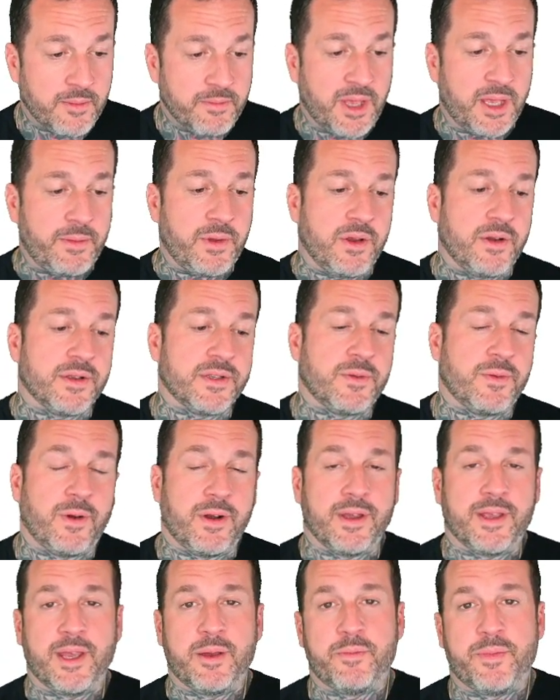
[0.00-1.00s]
maybe you just
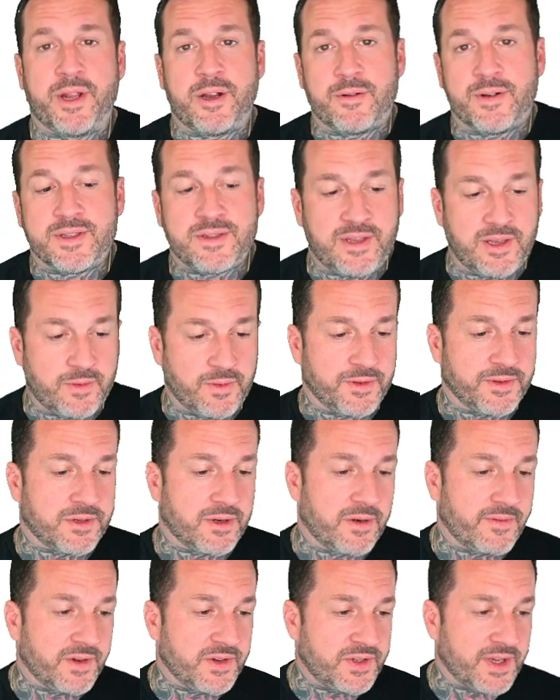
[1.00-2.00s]
want to get better at S Q L
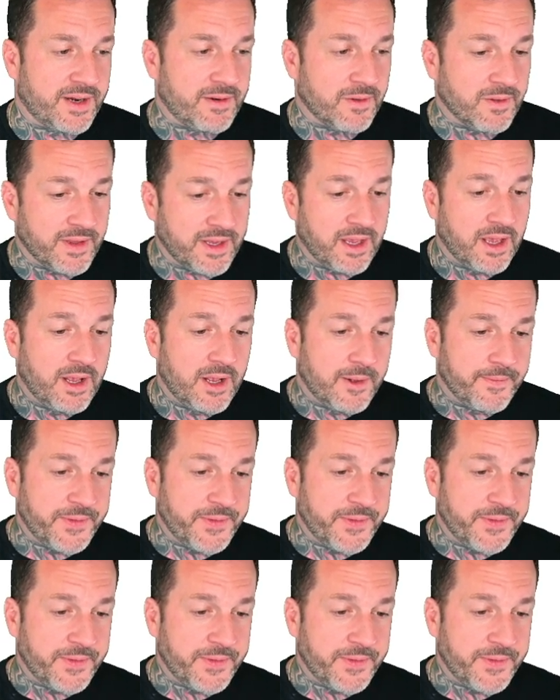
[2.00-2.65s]
Server generally,